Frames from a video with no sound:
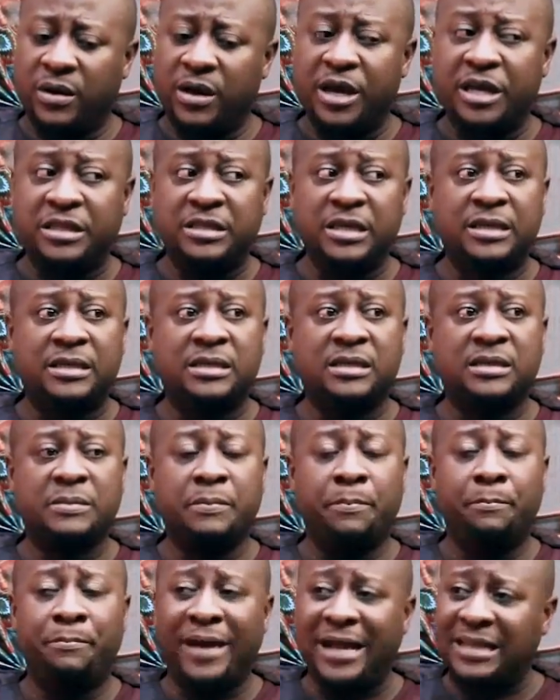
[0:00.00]
Is it
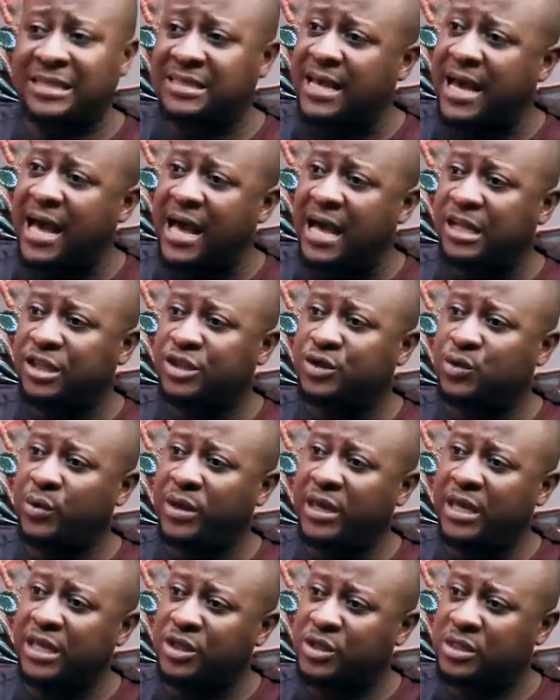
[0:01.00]
better to
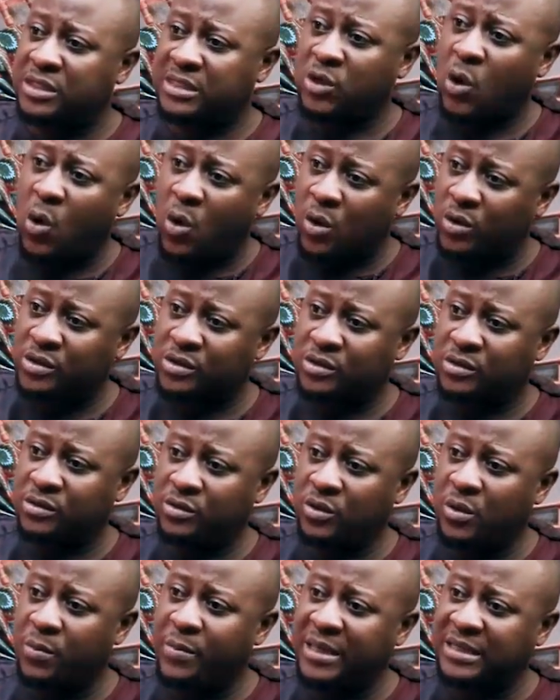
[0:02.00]
insource
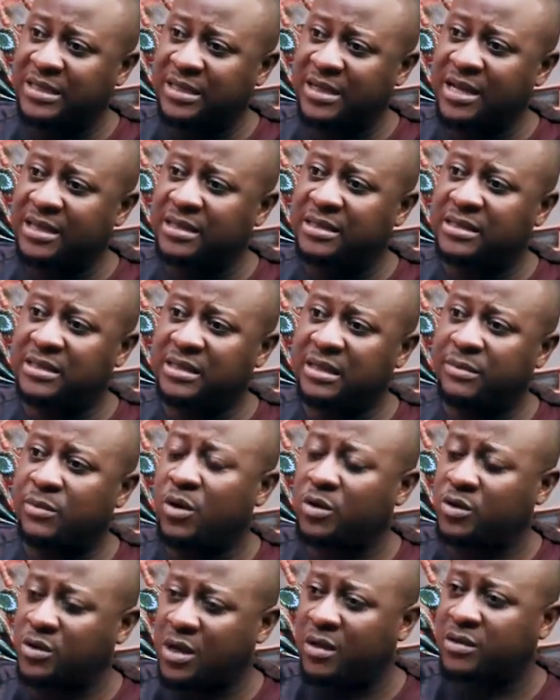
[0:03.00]
your maintenance team
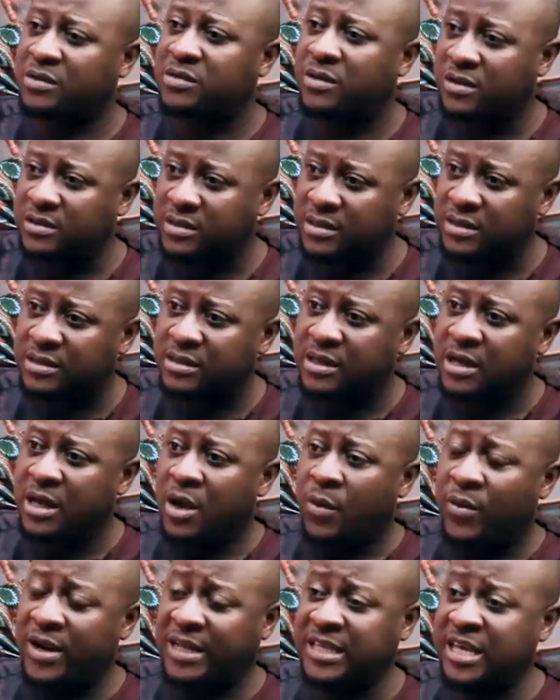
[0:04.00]
or to outsource it?
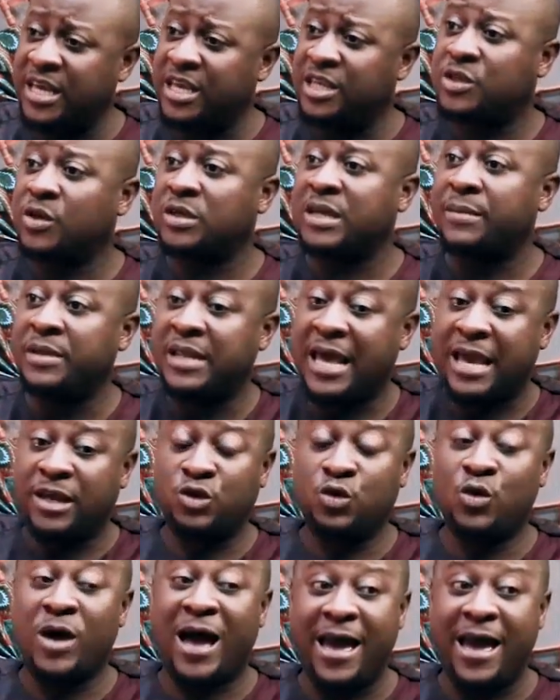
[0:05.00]
When I say insource, I mean like,